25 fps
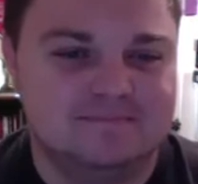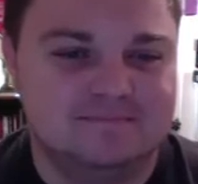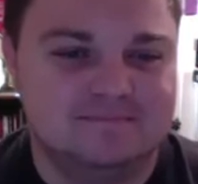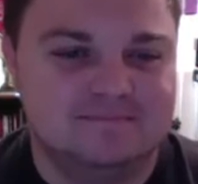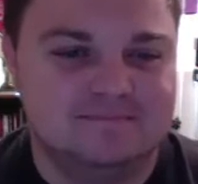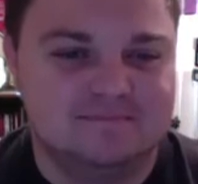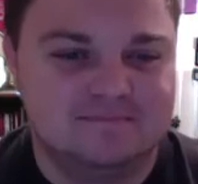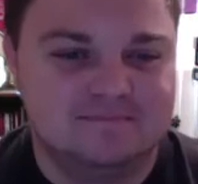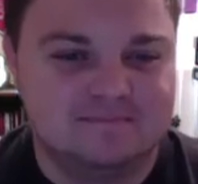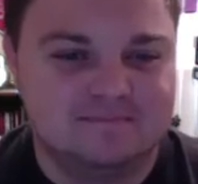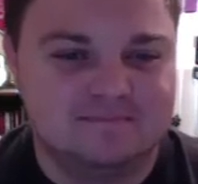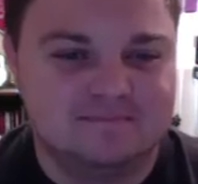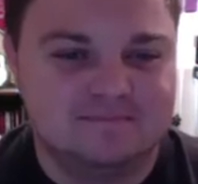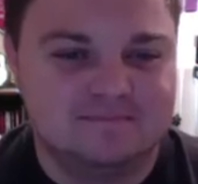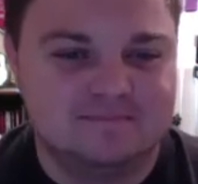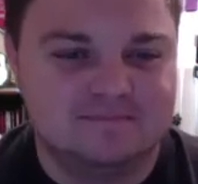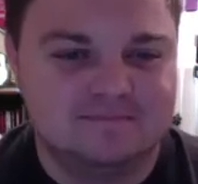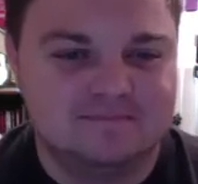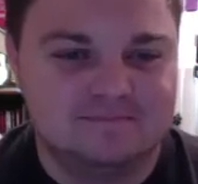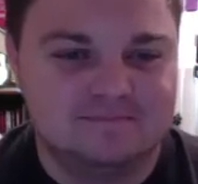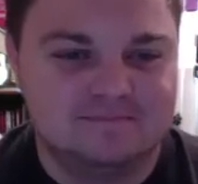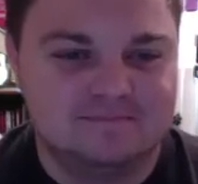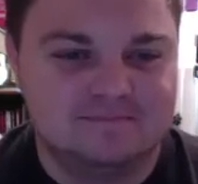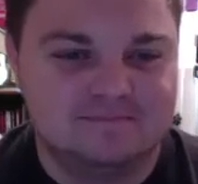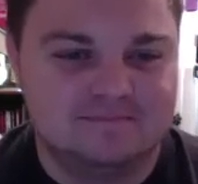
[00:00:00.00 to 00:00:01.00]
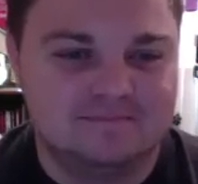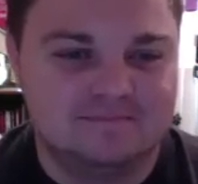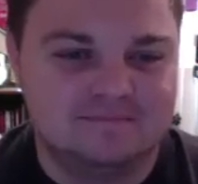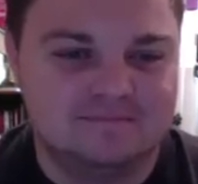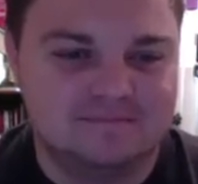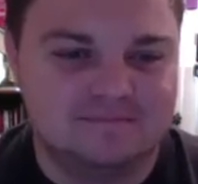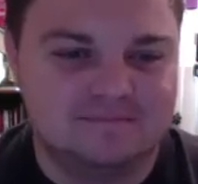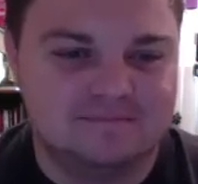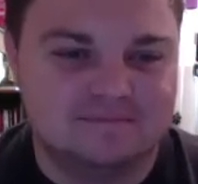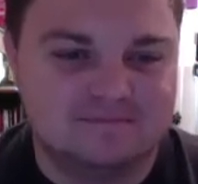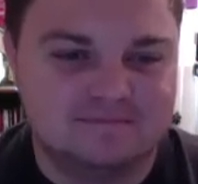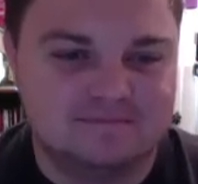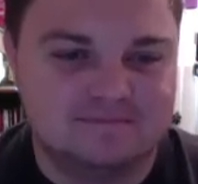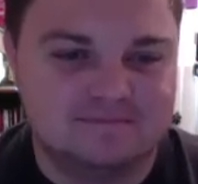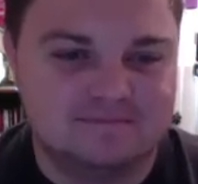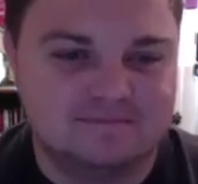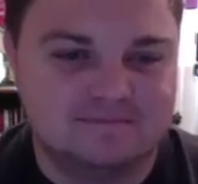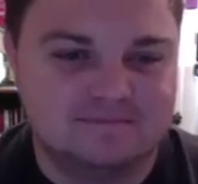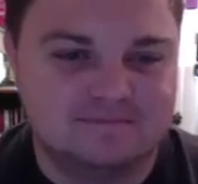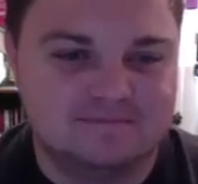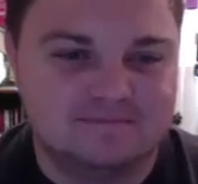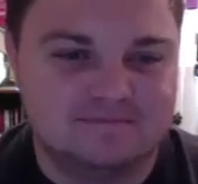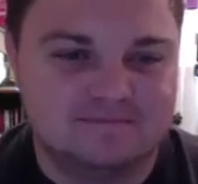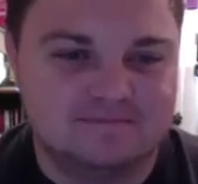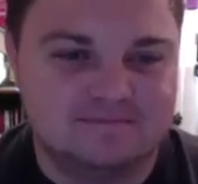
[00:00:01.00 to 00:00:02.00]

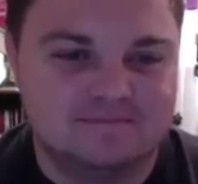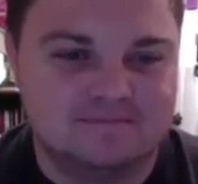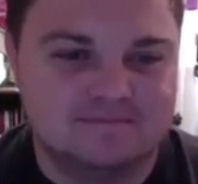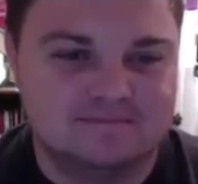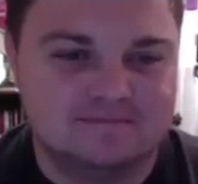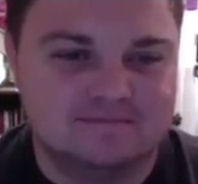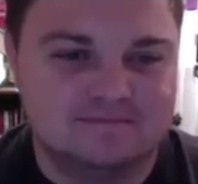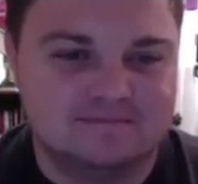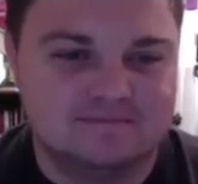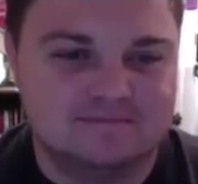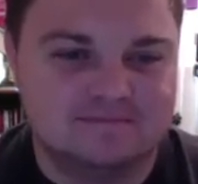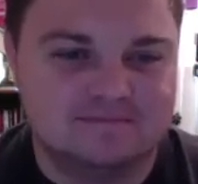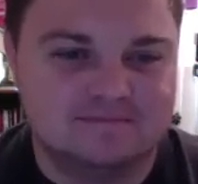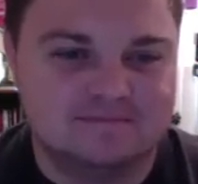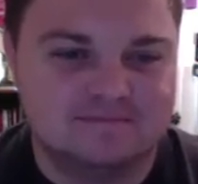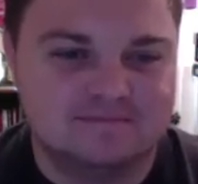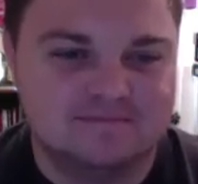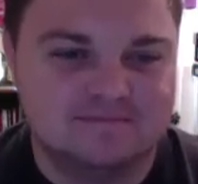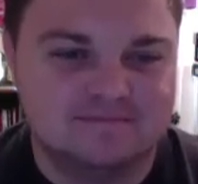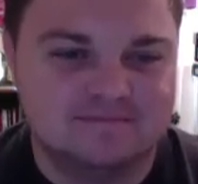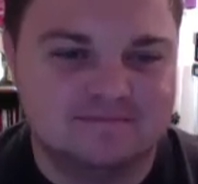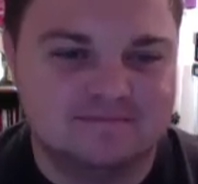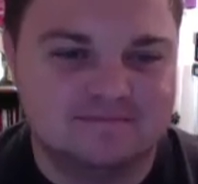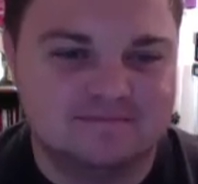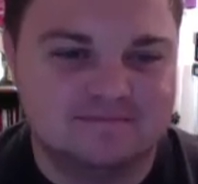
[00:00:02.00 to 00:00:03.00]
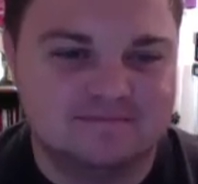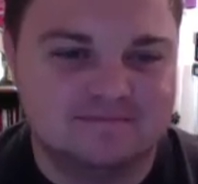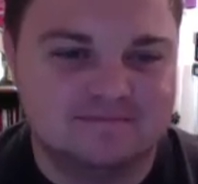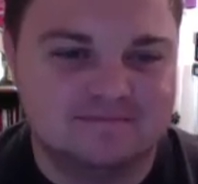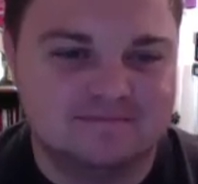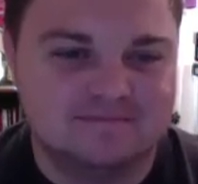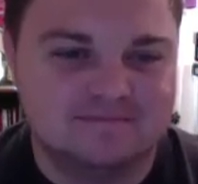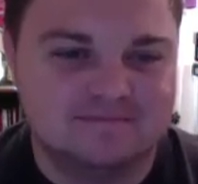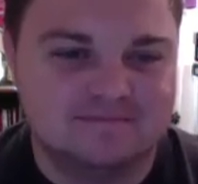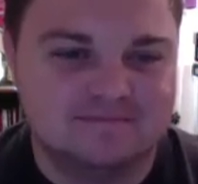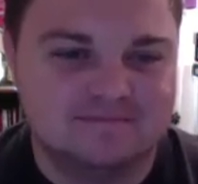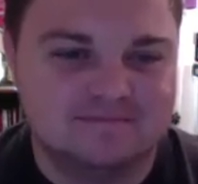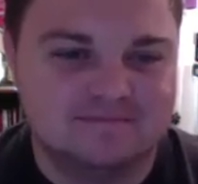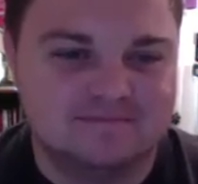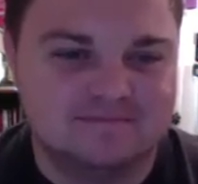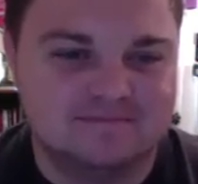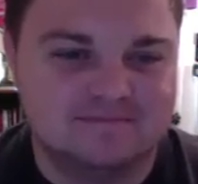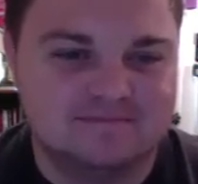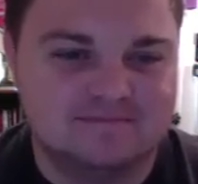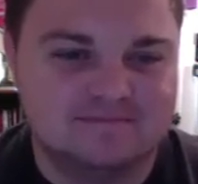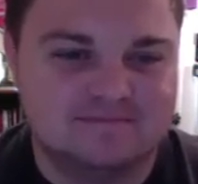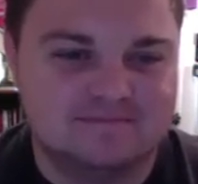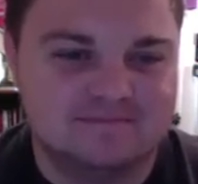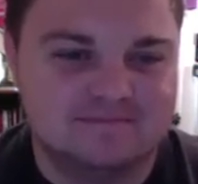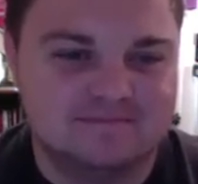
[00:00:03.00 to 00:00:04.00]

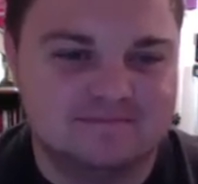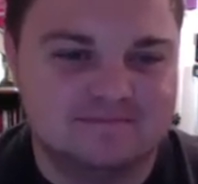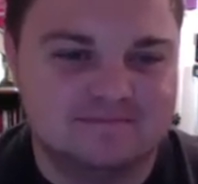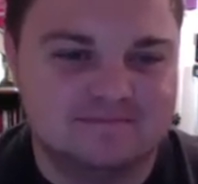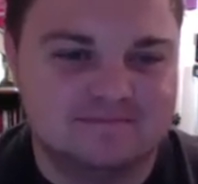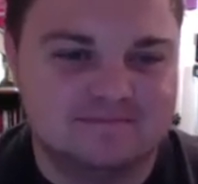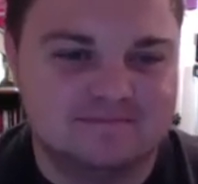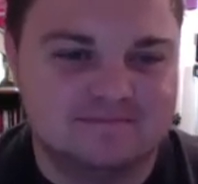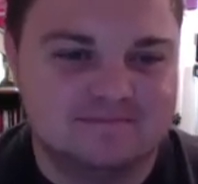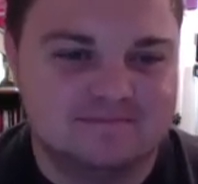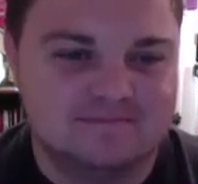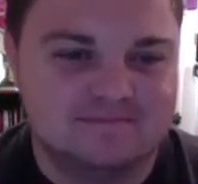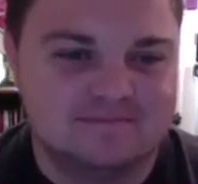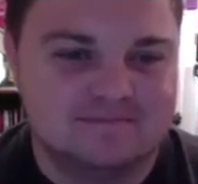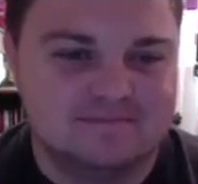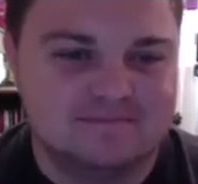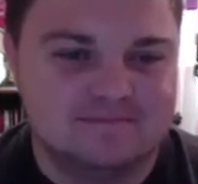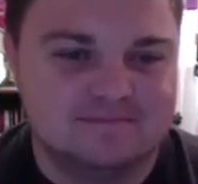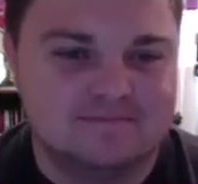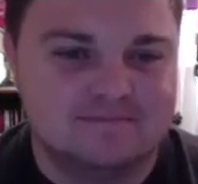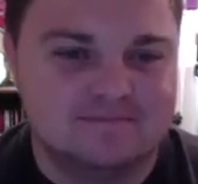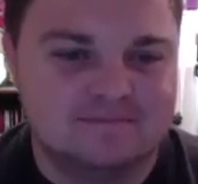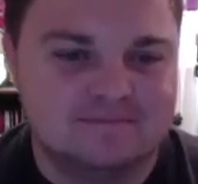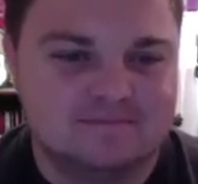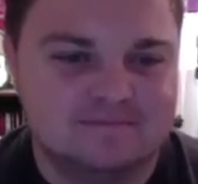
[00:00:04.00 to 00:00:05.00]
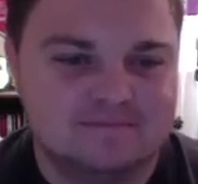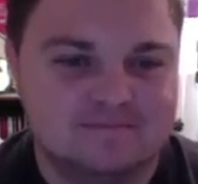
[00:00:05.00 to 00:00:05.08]
(not speaking)